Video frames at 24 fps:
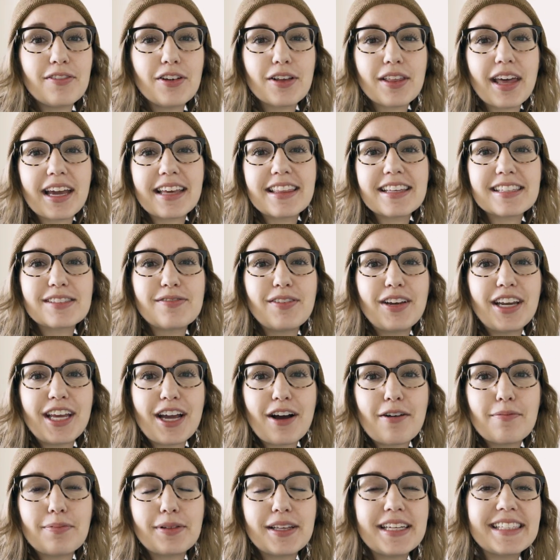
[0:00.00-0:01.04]
if you like this
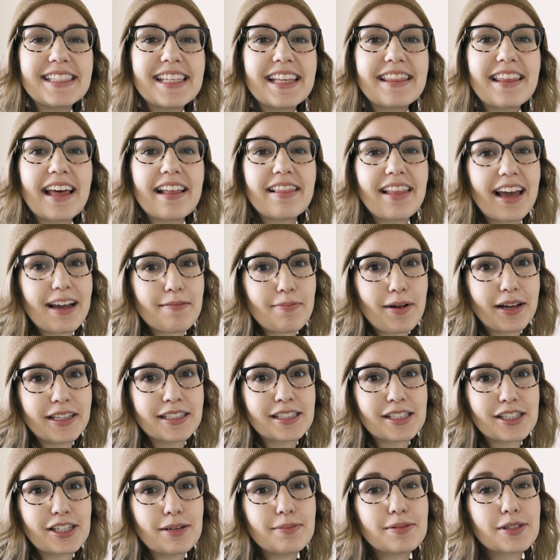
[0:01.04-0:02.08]
video, please hit that like
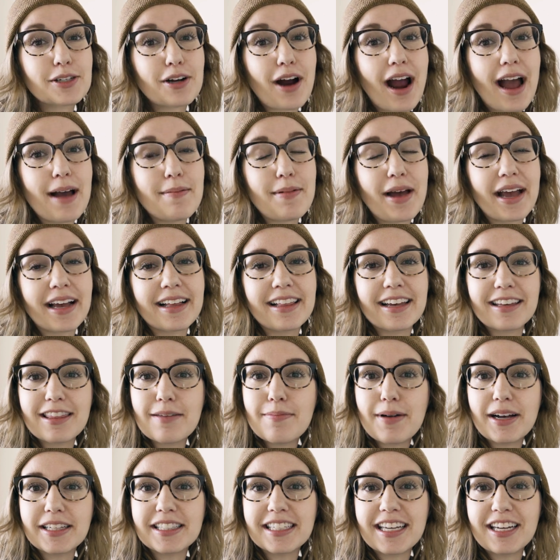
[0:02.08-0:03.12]
button, subscribe, and click
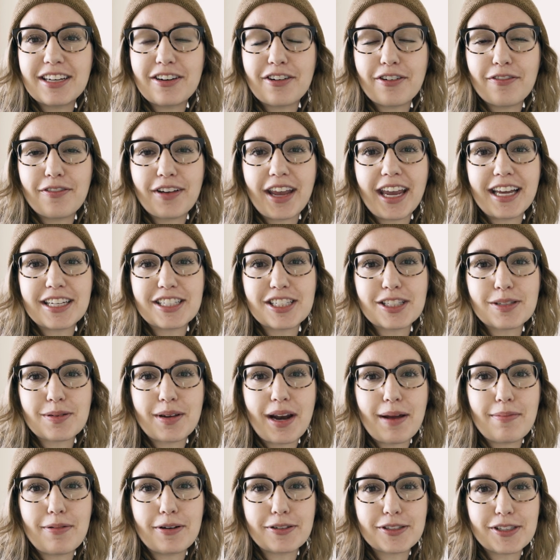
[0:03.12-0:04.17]
the bell to get notifications
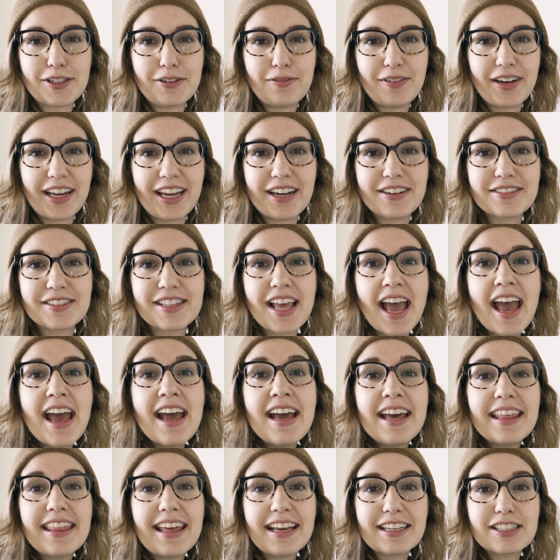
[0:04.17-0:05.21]
when I post new videos.
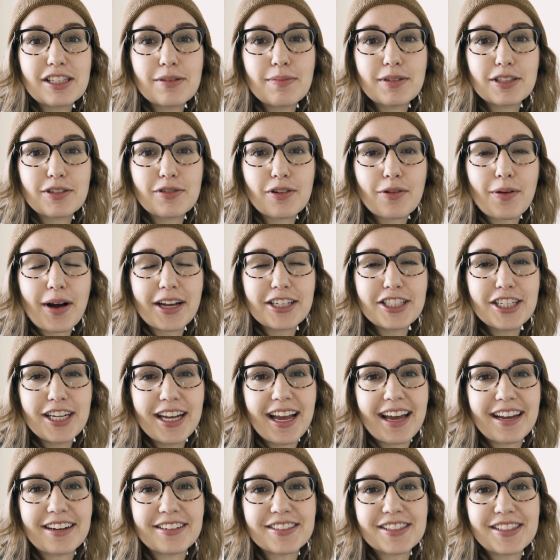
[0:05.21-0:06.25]
Thanks so much for
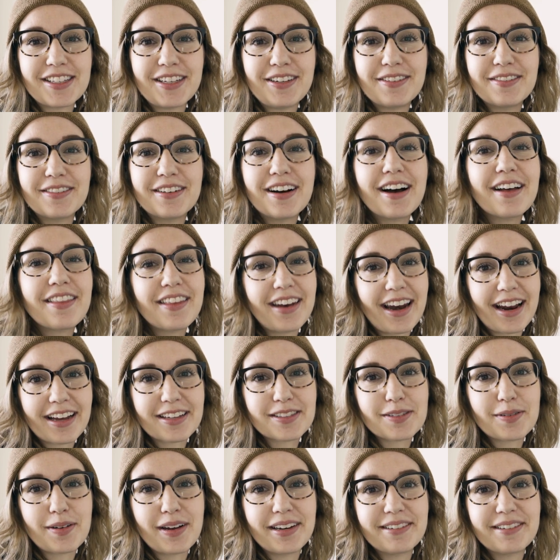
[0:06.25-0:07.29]
watching, and I'll see you on the next